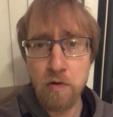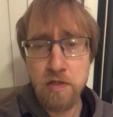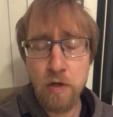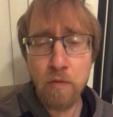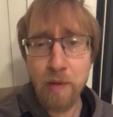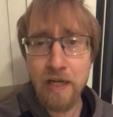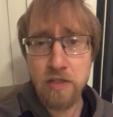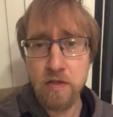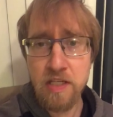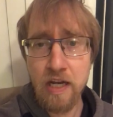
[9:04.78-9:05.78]
Reserve
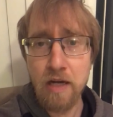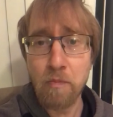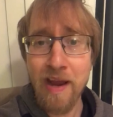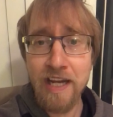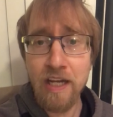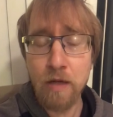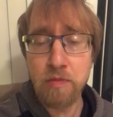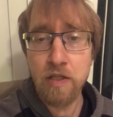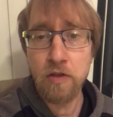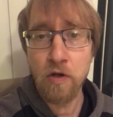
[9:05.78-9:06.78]
banks are saying it might get up
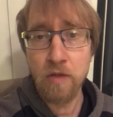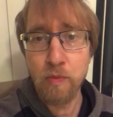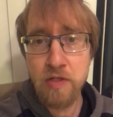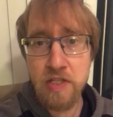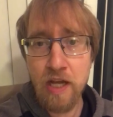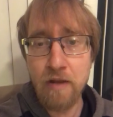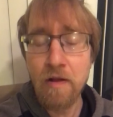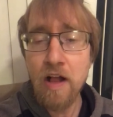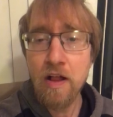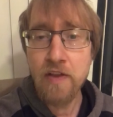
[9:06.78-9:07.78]
to 30%.
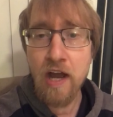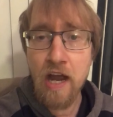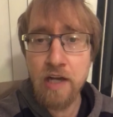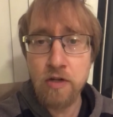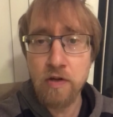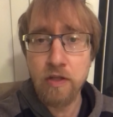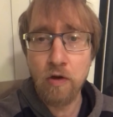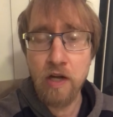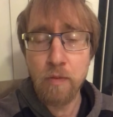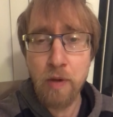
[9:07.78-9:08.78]
The high during the
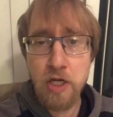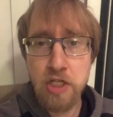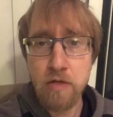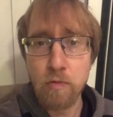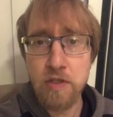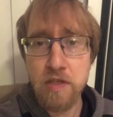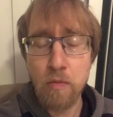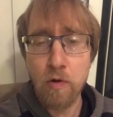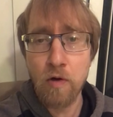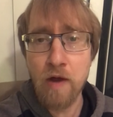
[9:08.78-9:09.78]
Great Depression was
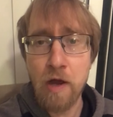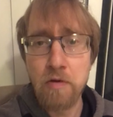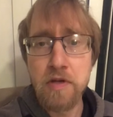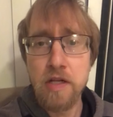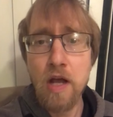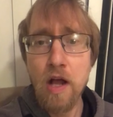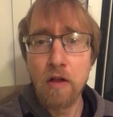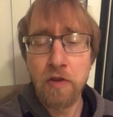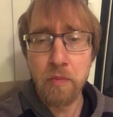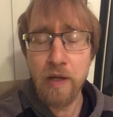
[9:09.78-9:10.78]
somewhere around
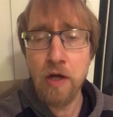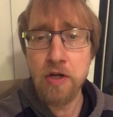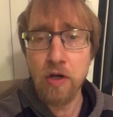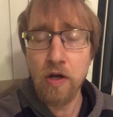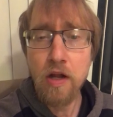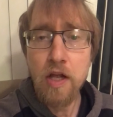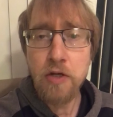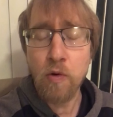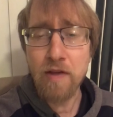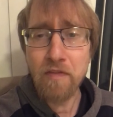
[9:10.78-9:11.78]
a little bit under
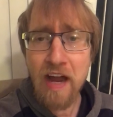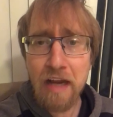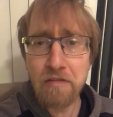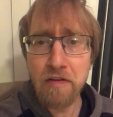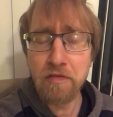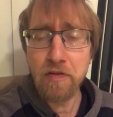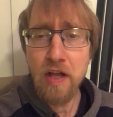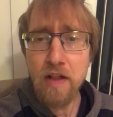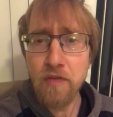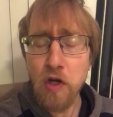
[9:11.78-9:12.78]
25. If,
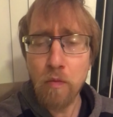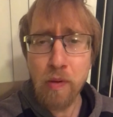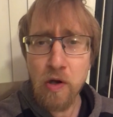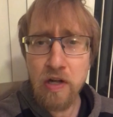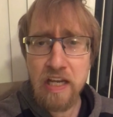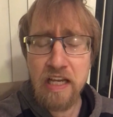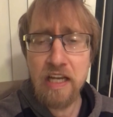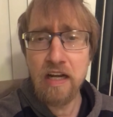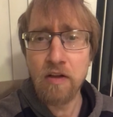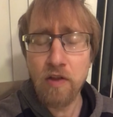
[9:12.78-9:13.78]
you know, Bernie
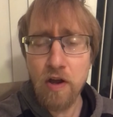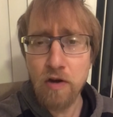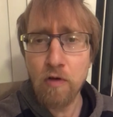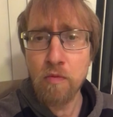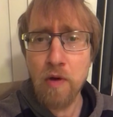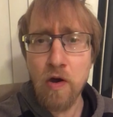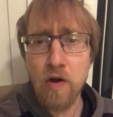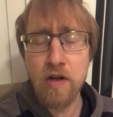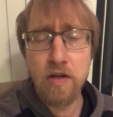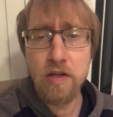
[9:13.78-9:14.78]
and Ilhan Omar
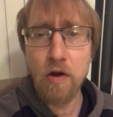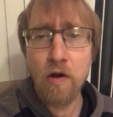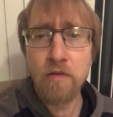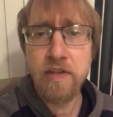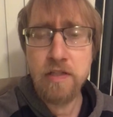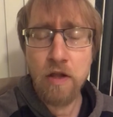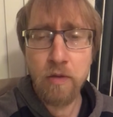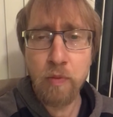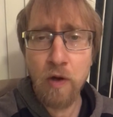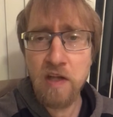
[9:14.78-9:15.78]
and, you know, all these other
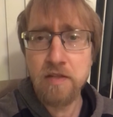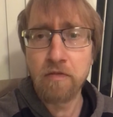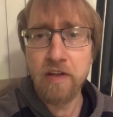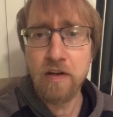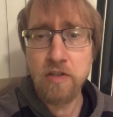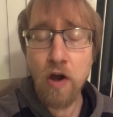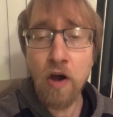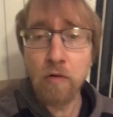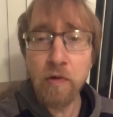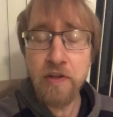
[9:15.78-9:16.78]
progressive leaders
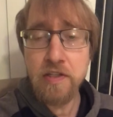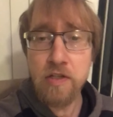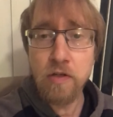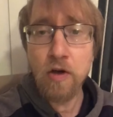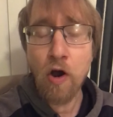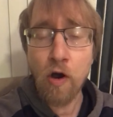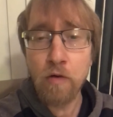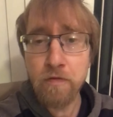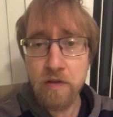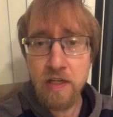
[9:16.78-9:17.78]
aren't willing to
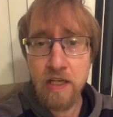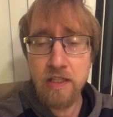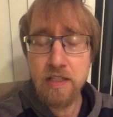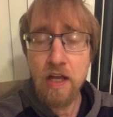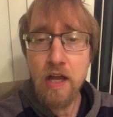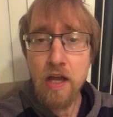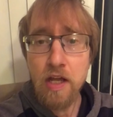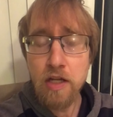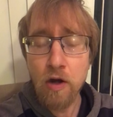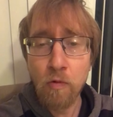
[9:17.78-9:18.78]
call for these,
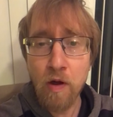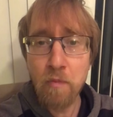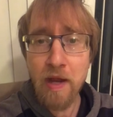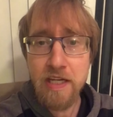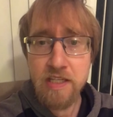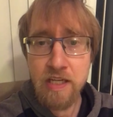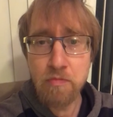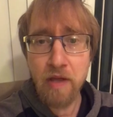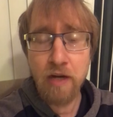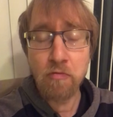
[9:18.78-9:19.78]
you know, what might
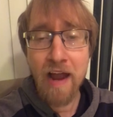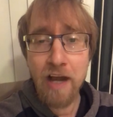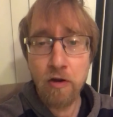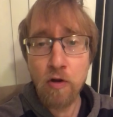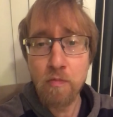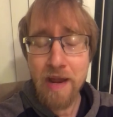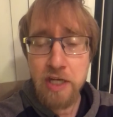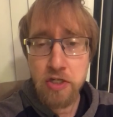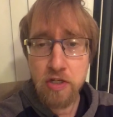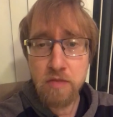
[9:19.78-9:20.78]
seem like radical
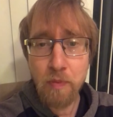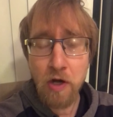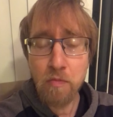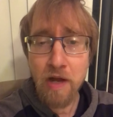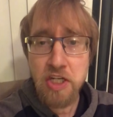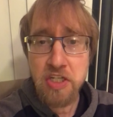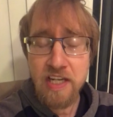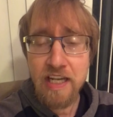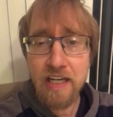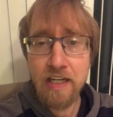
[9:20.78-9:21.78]
measures, but are much
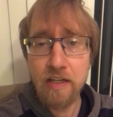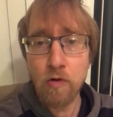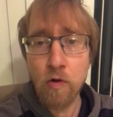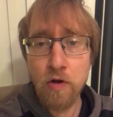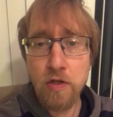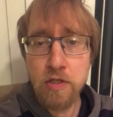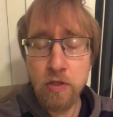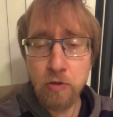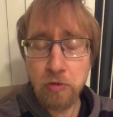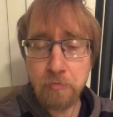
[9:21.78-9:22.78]
needed in order
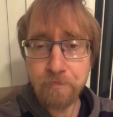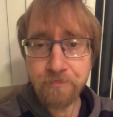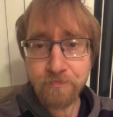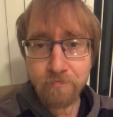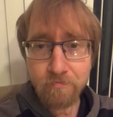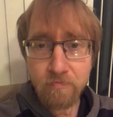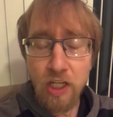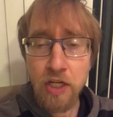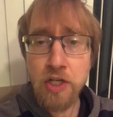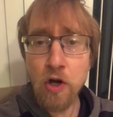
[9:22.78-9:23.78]
to,
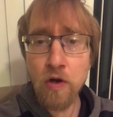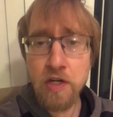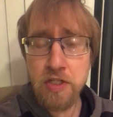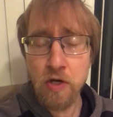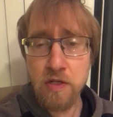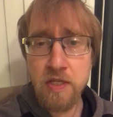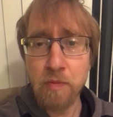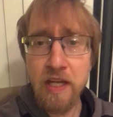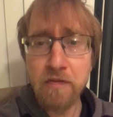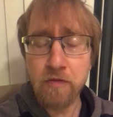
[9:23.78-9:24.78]
you know, exert
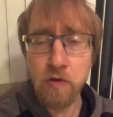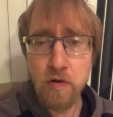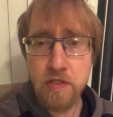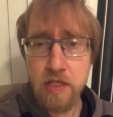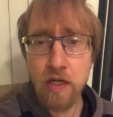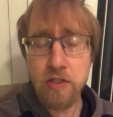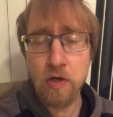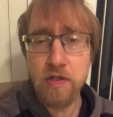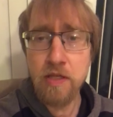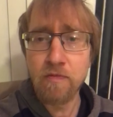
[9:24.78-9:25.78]
some influence,
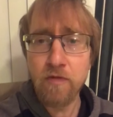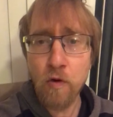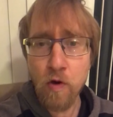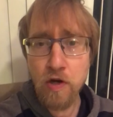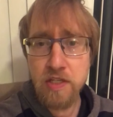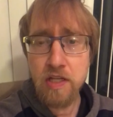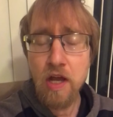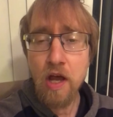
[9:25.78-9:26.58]
exert some force